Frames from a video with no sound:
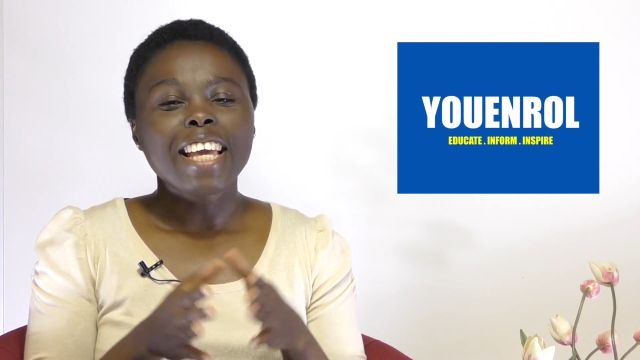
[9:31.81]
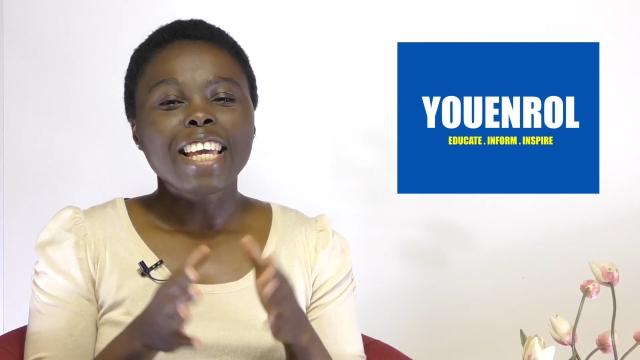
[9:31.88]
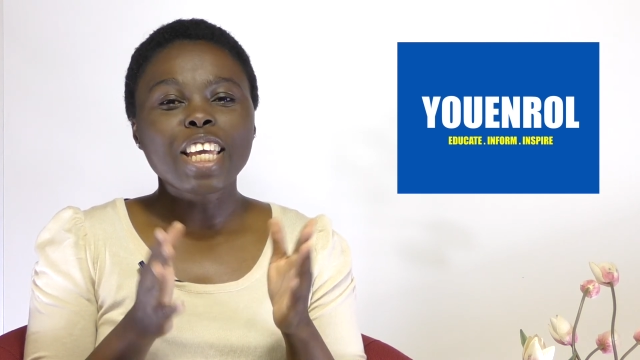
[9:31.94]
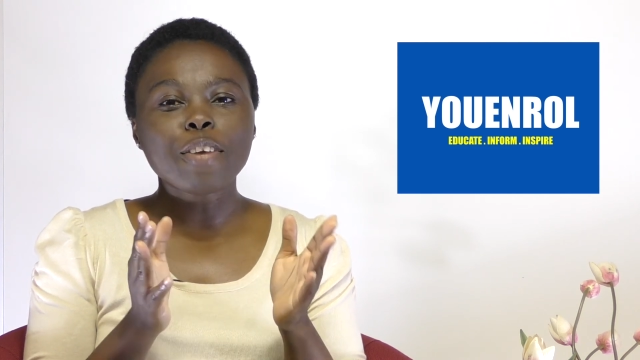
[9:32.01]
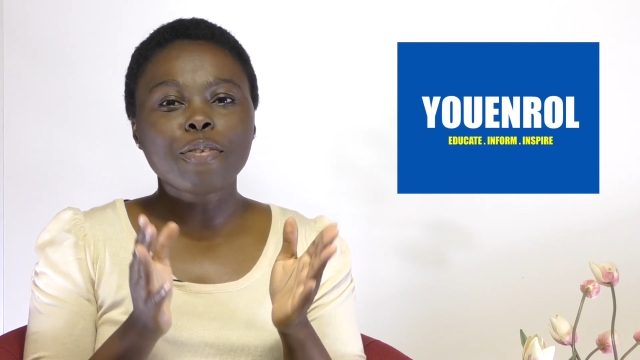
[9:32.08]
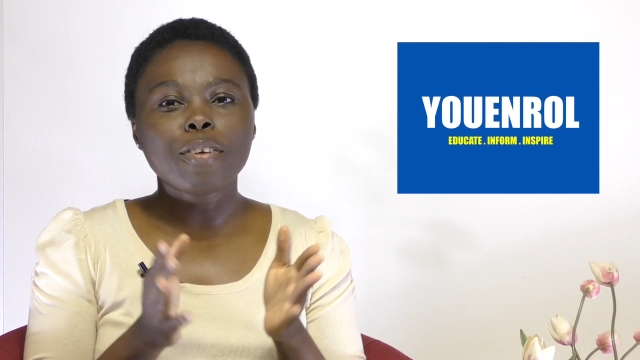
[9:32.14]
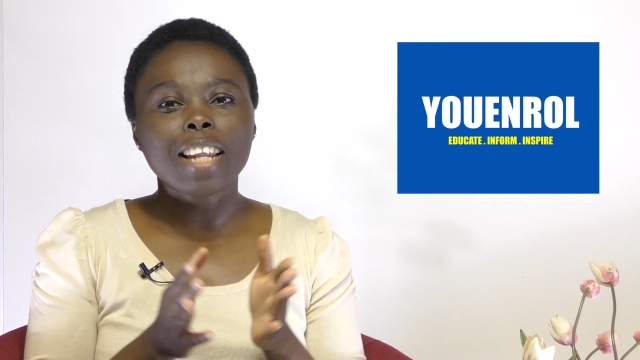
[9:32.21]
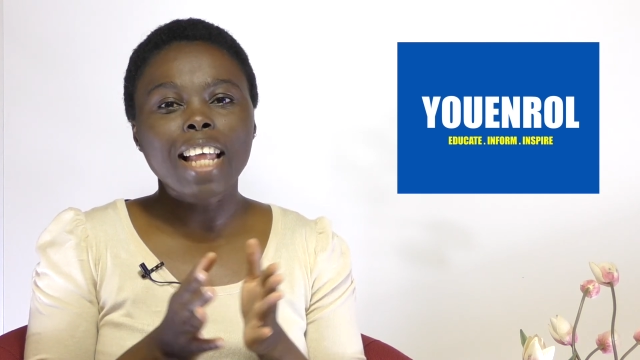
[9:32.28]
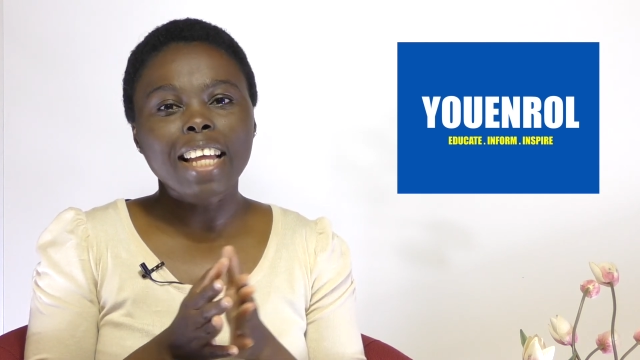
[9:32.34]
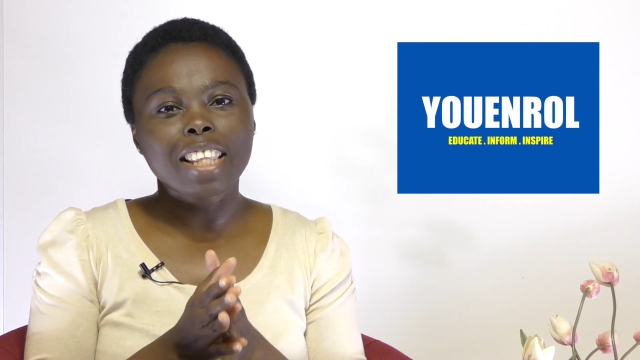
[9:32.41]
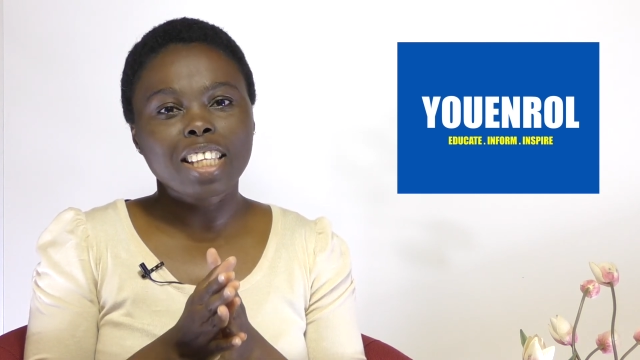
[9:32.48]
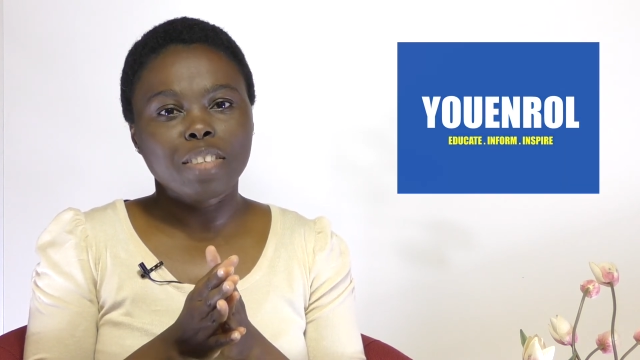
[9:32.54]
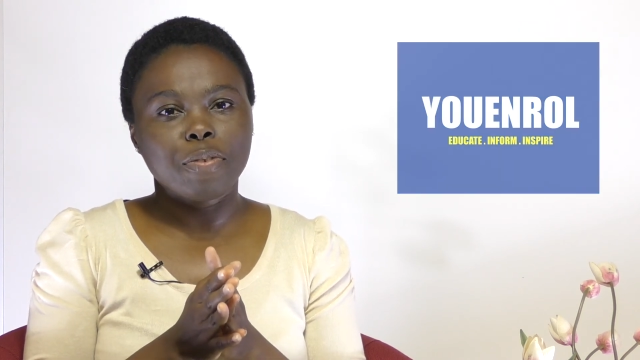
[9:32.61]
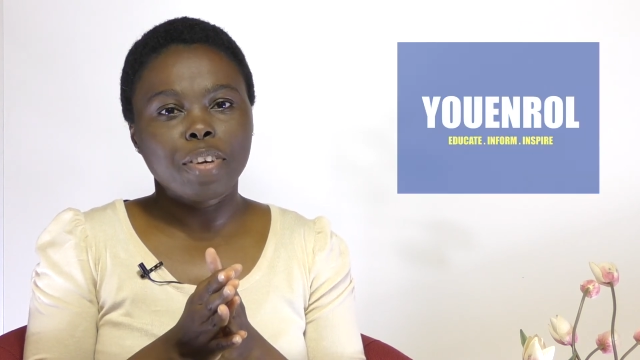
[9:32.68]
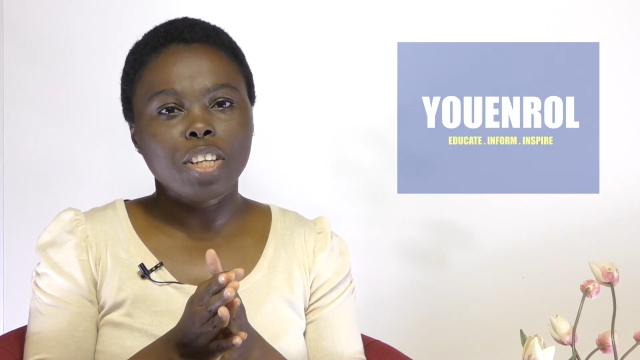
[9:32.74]
If you like
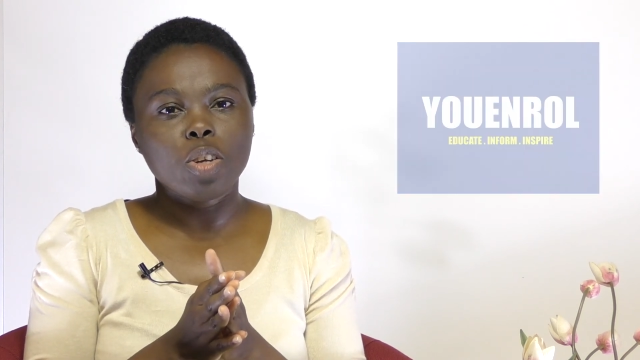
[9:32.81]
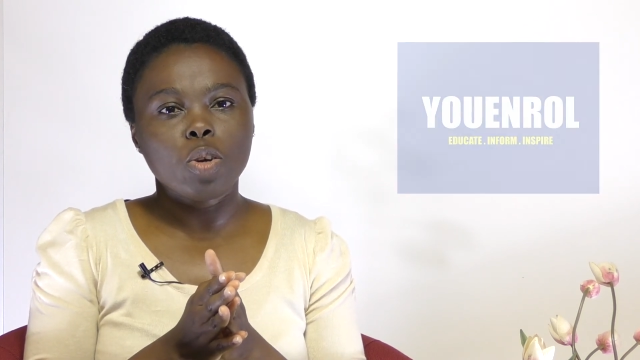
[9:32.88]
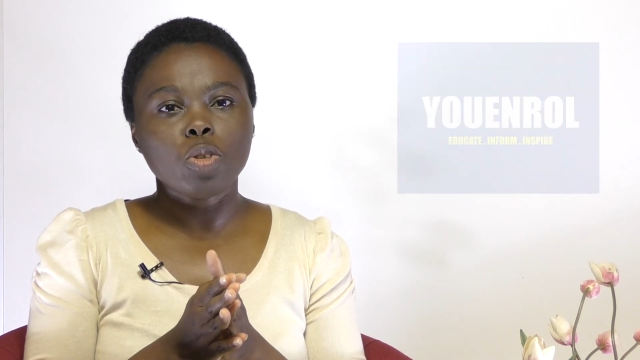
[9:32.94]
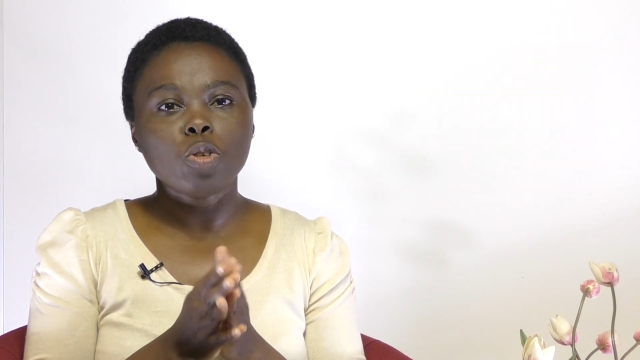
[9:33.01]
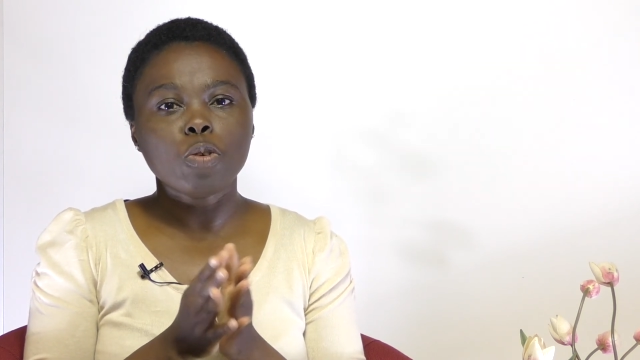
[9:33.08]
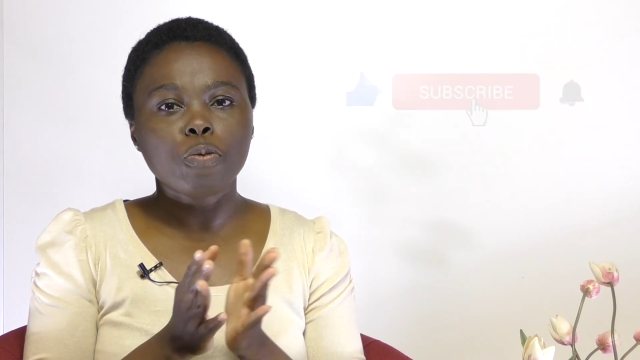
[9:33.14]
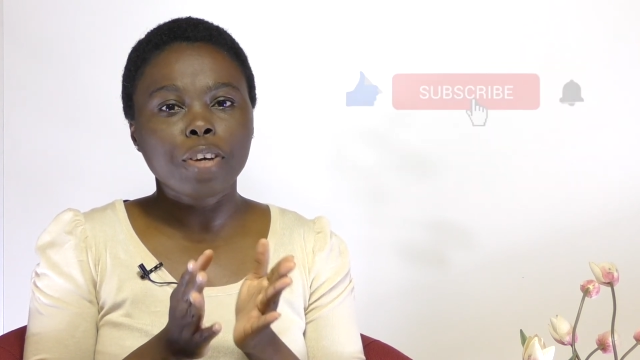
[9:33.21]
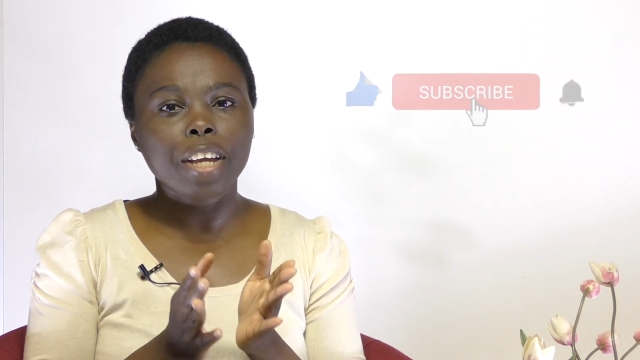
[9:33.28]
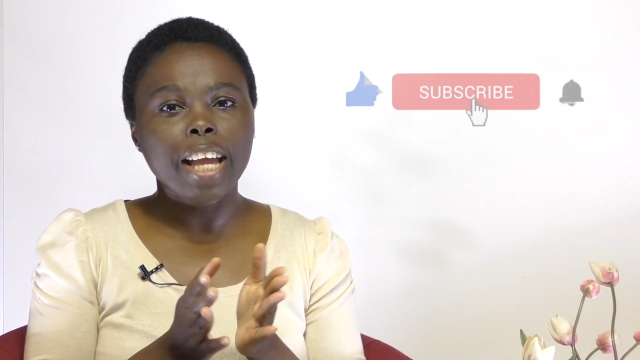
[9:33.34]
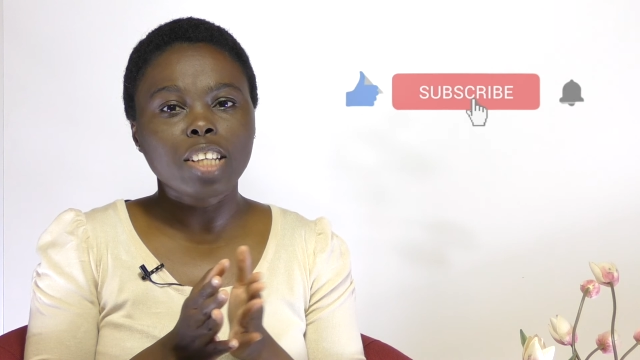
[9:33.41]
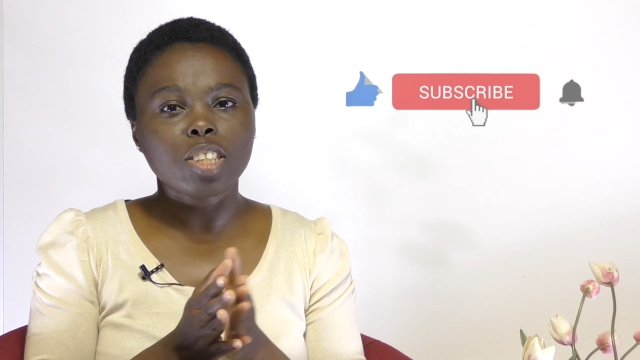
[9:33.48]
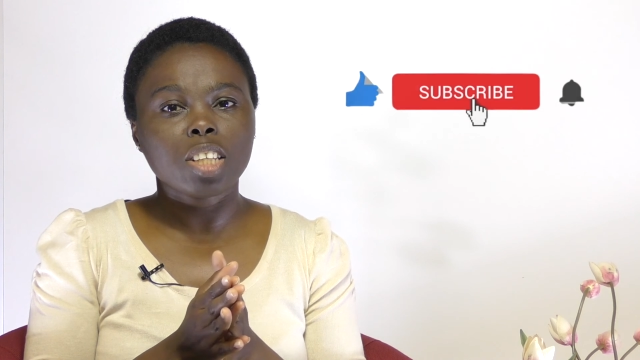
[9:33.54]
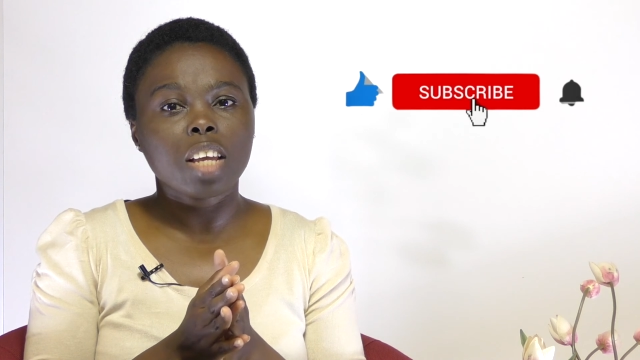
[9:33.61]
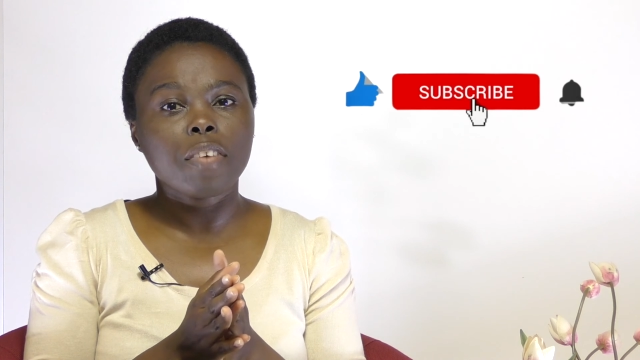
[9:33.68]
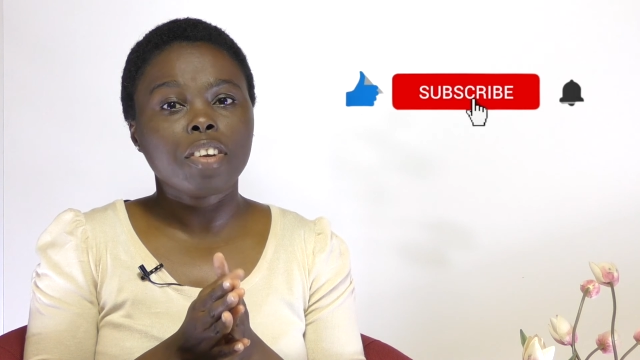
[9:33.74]
this video, don't forget
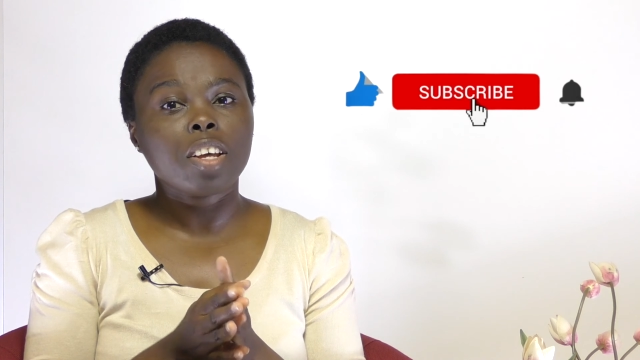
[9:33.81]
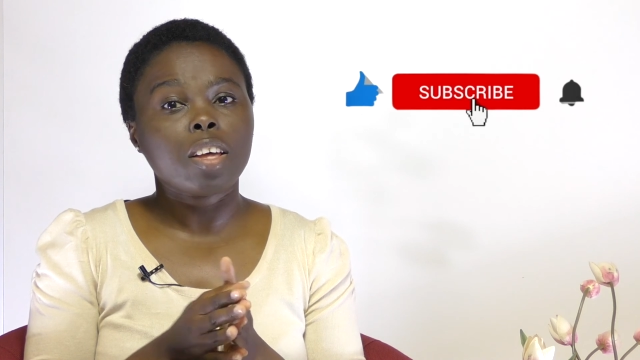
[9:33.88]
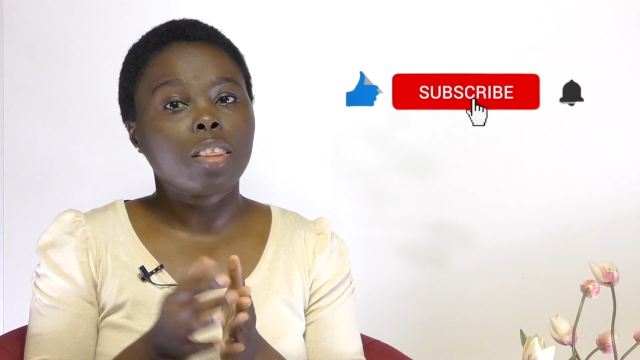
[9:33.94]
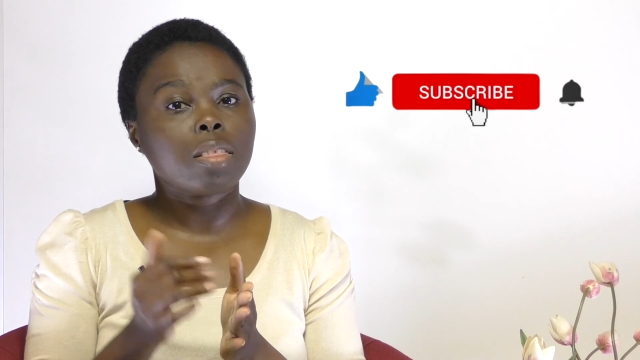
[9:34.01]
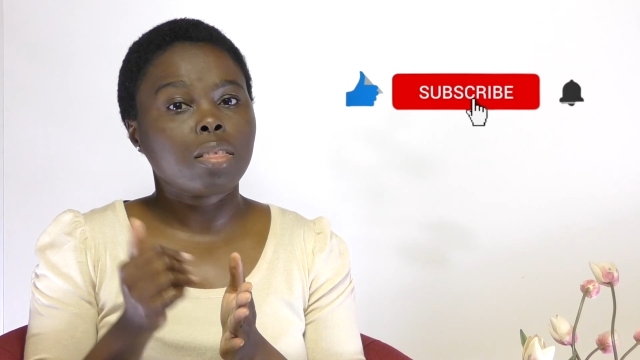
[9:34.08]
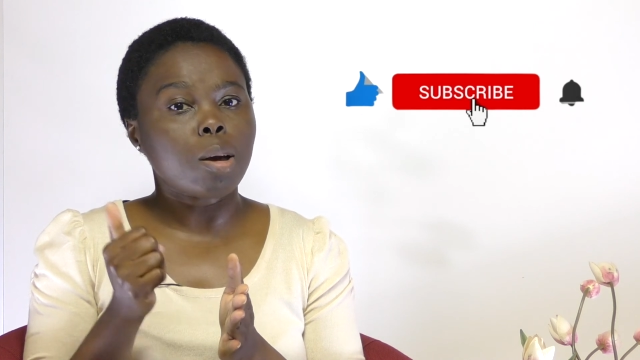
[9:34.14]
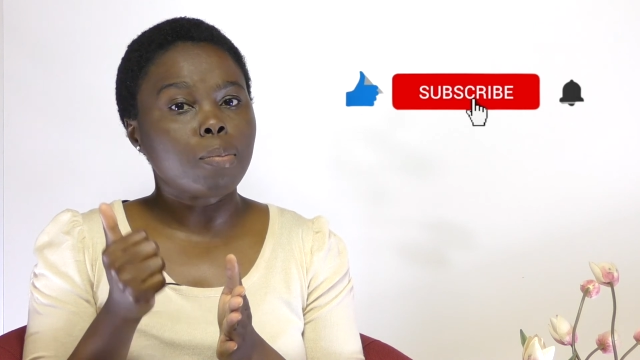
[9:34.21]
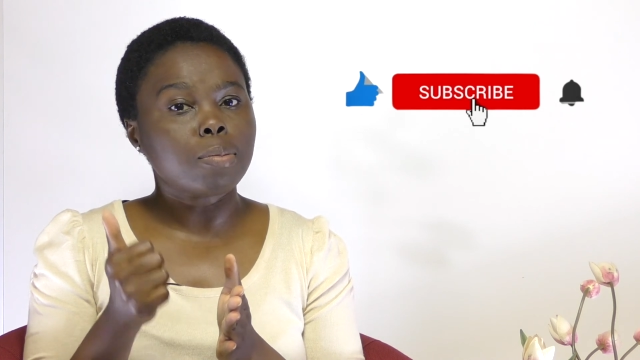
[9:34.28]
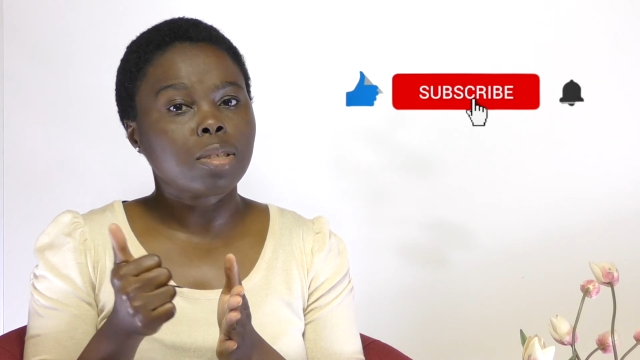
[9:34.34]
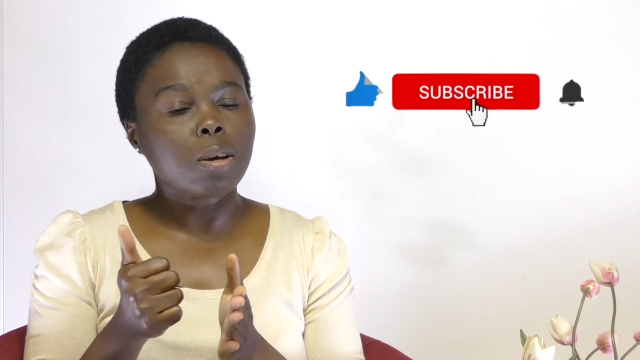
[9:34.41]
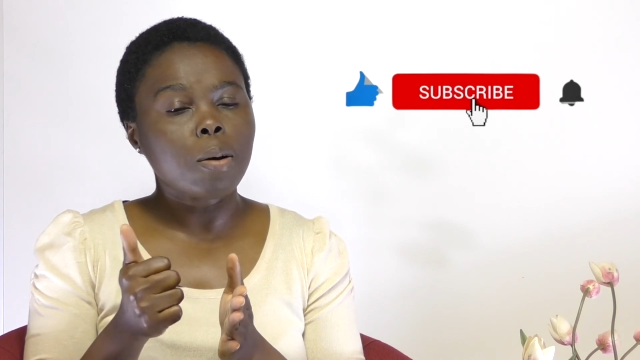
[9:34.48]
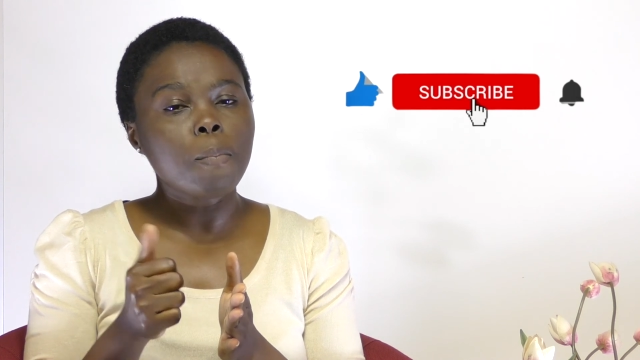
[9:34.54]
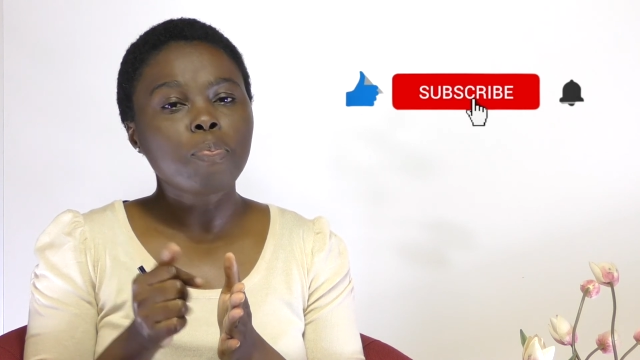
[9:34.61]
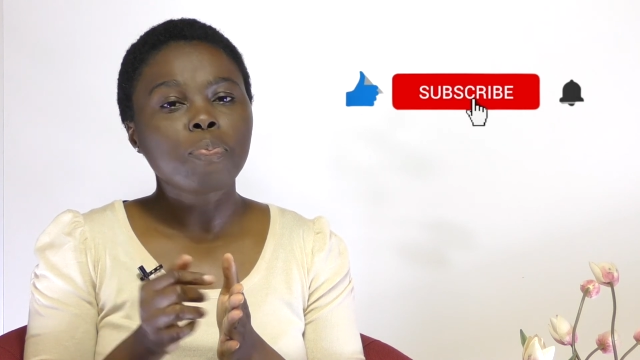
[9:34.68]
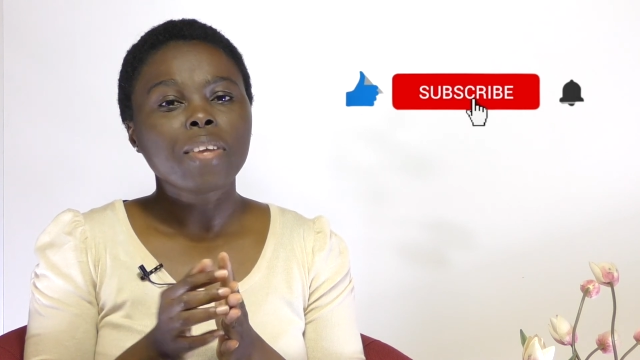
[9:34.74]
to give it a thumbs
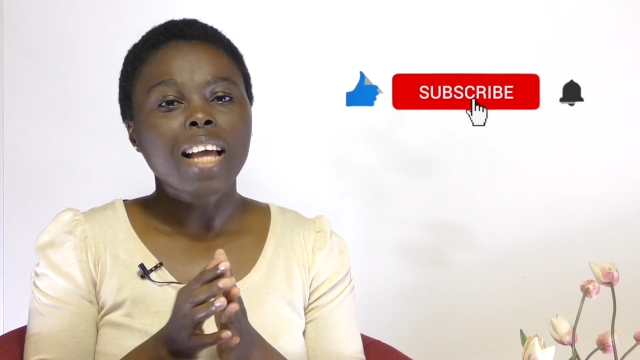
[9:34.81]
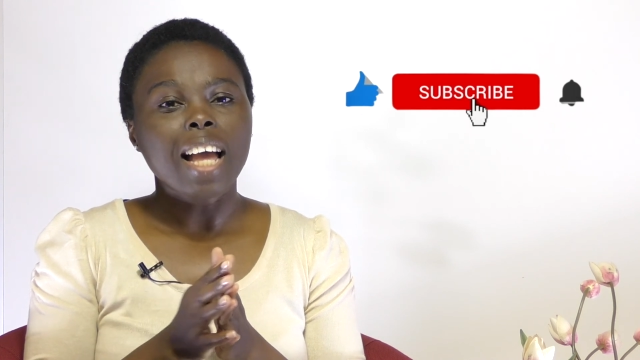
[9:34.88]
up